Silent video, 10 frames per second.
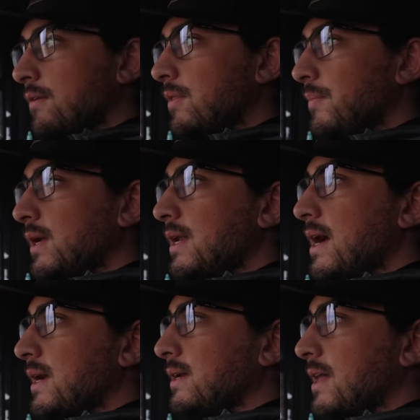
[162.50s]
the big
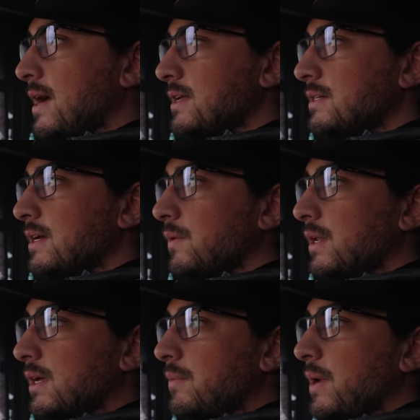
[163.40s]
nine last night, we
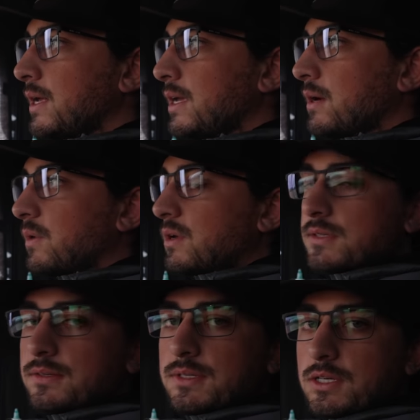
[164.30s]
didn't get him on camera
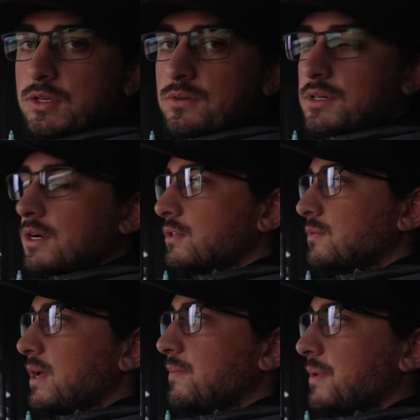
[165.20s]
because he was like 200 yards away,